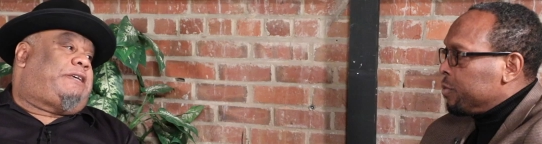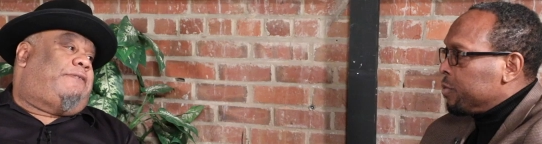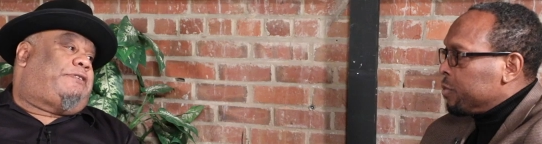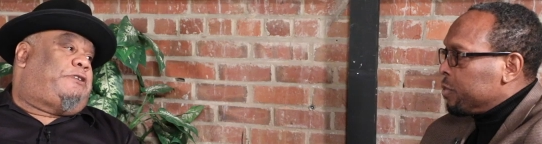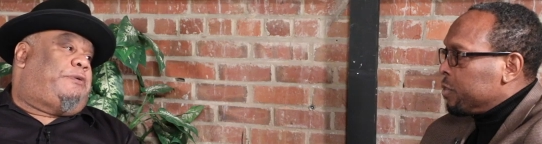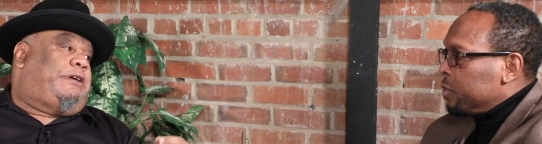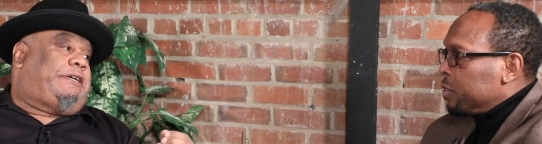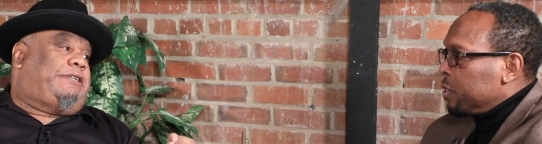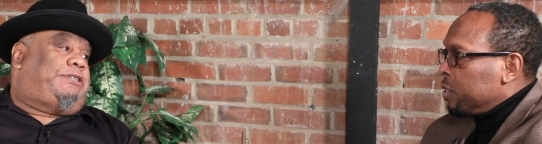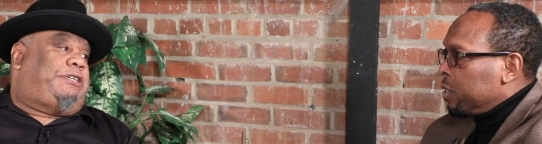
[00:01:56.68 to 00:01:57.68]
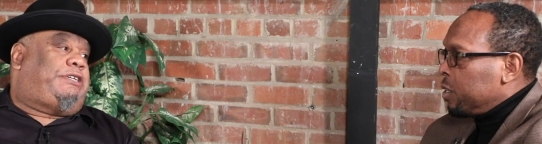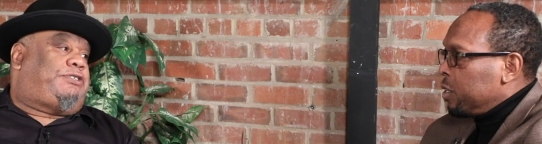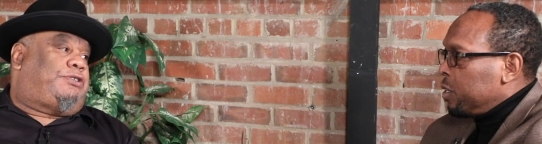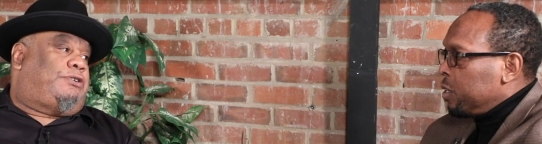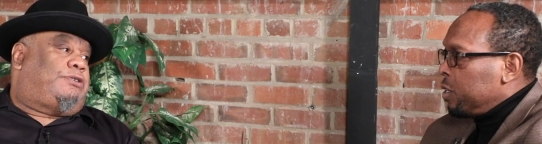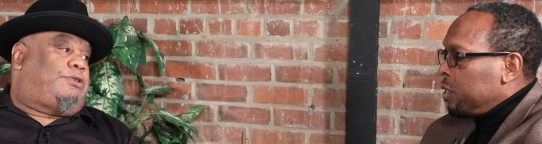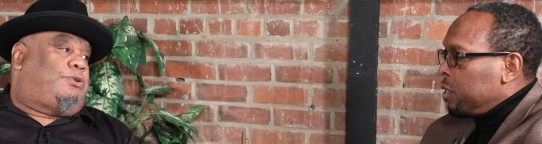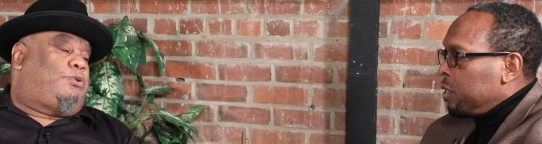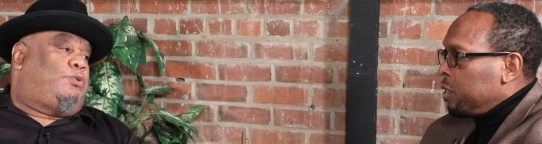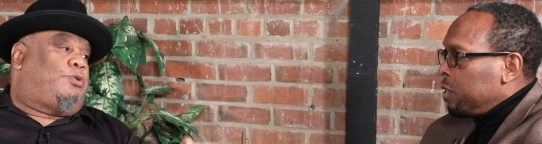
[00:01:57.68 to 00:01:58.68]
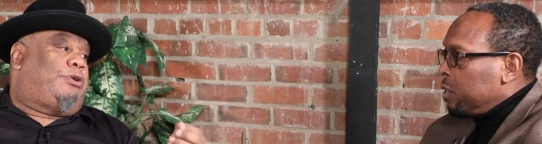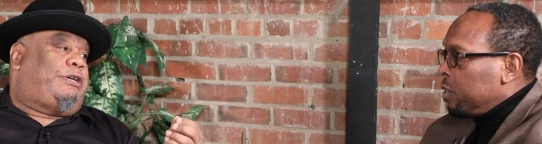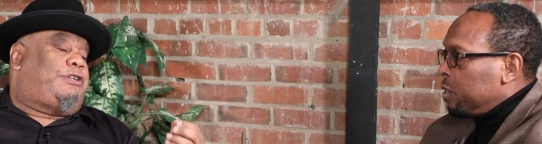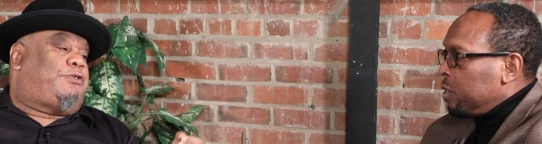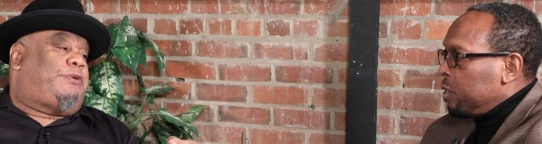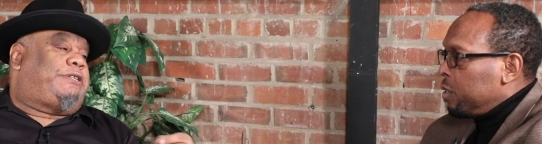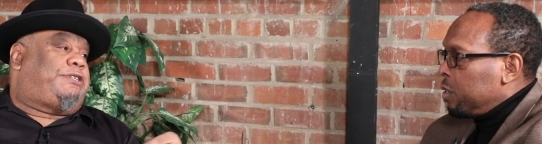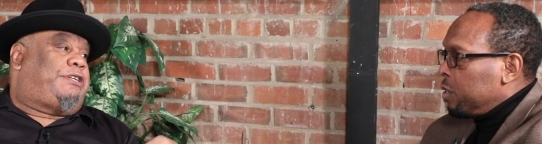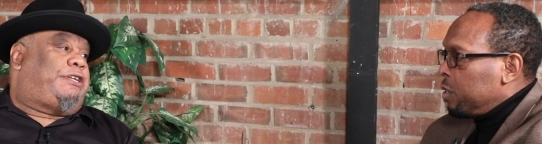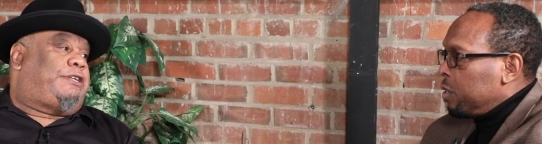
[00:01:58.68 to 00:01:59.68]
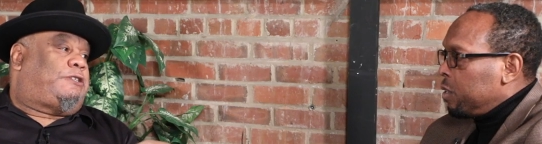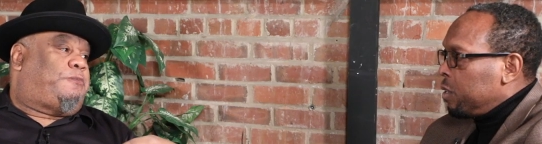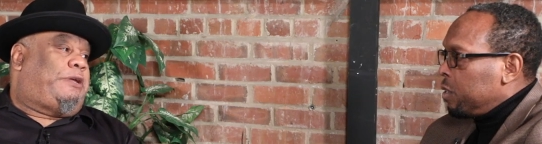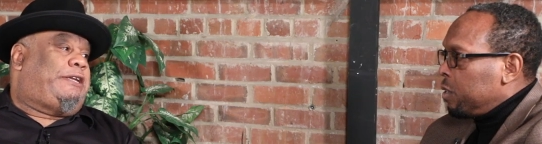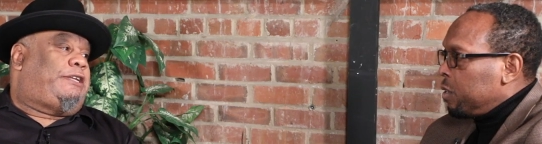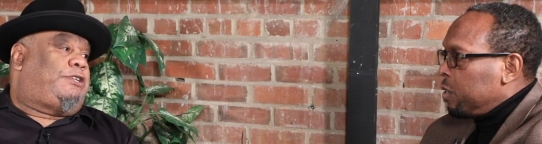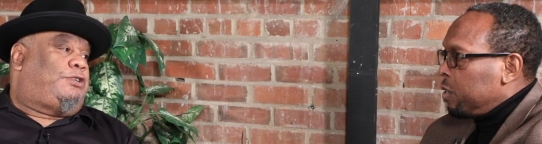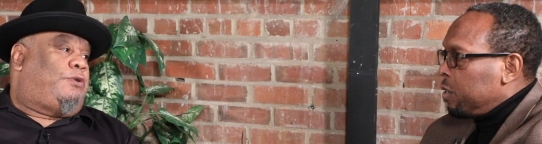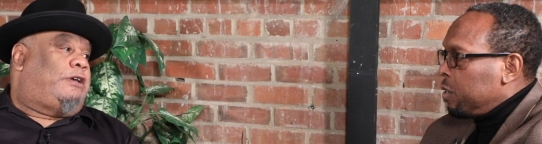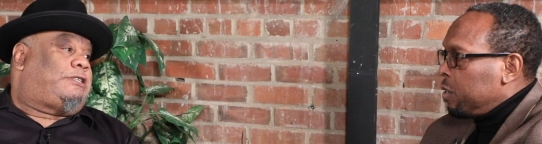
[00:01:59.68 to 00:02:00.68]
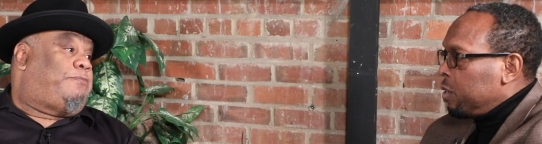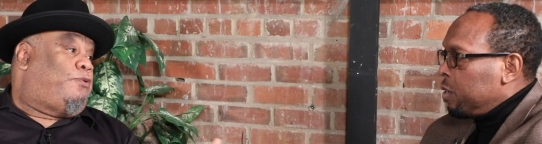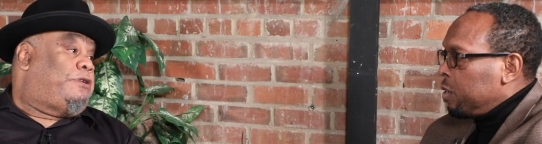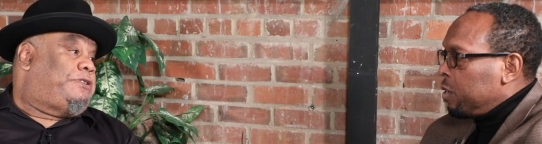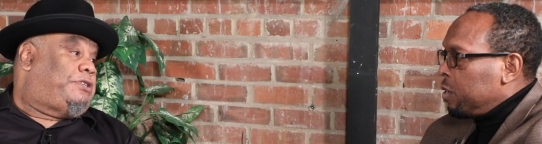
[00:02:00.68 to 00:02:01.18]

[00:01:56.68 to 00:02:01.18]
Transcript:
Speaker 1: African American teachers who were interested in explaining to us, I'm born in